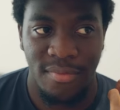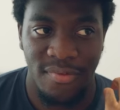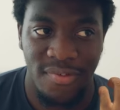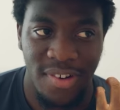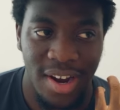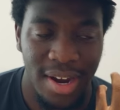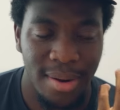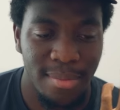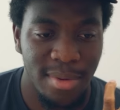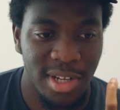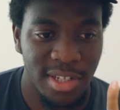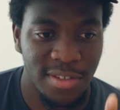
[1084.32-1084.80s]

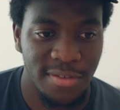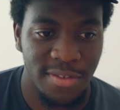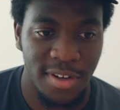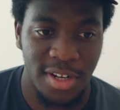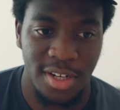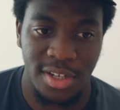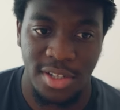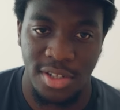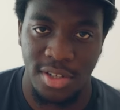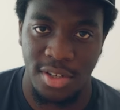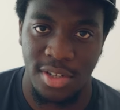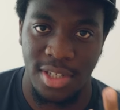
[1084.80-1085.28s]
very much
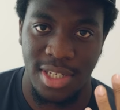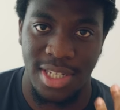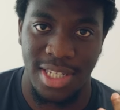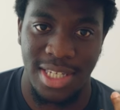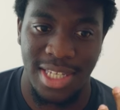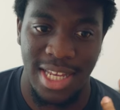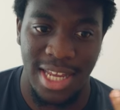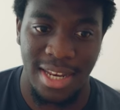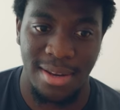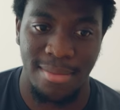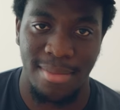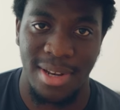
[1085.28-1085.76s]
focused on
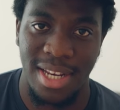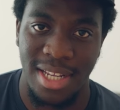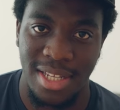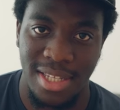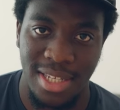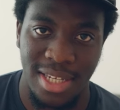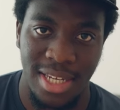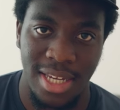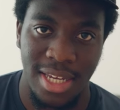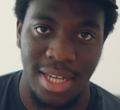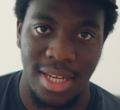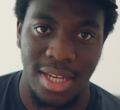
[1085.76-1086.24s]

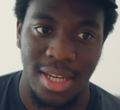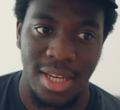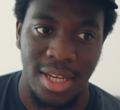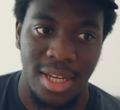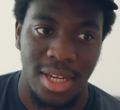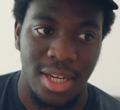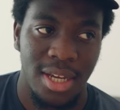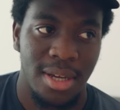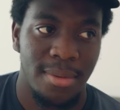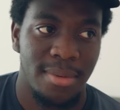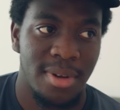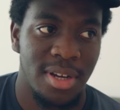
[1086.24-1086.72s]
sustainability
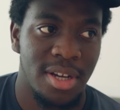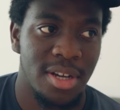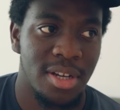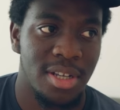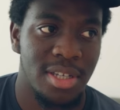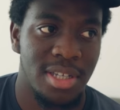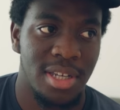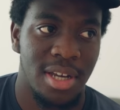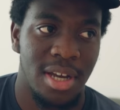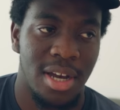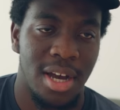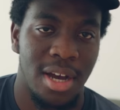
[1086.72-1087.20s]

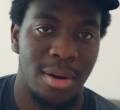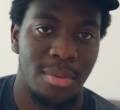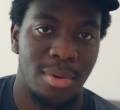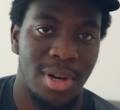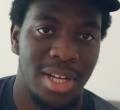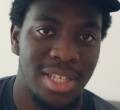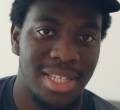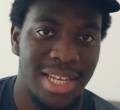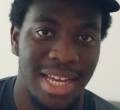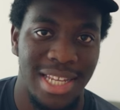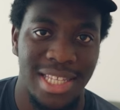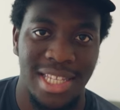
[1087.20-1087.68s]
because I
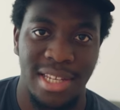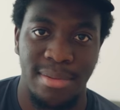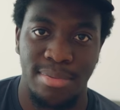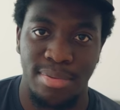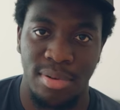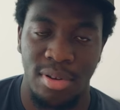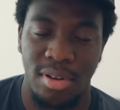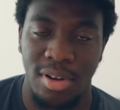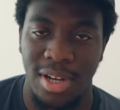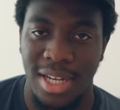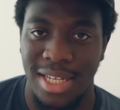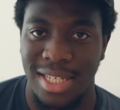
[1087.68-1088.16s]
worked at
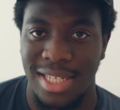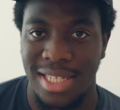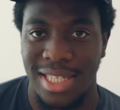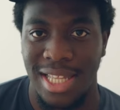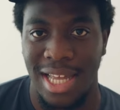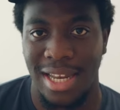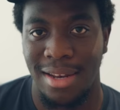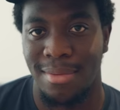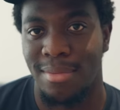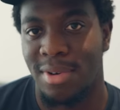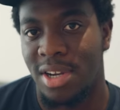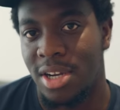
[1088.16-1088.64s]
Deploy,
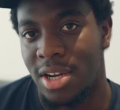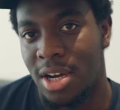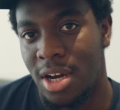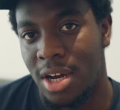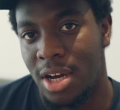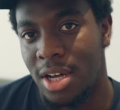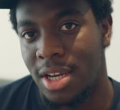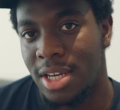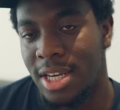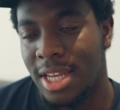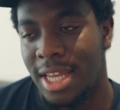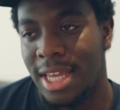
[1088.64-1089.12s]
Stella
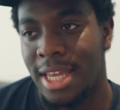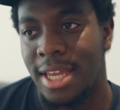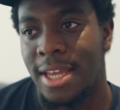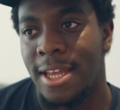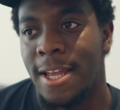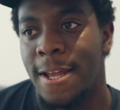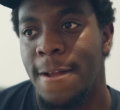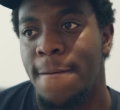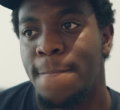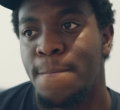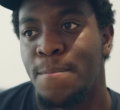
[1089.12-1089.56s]
McCartney,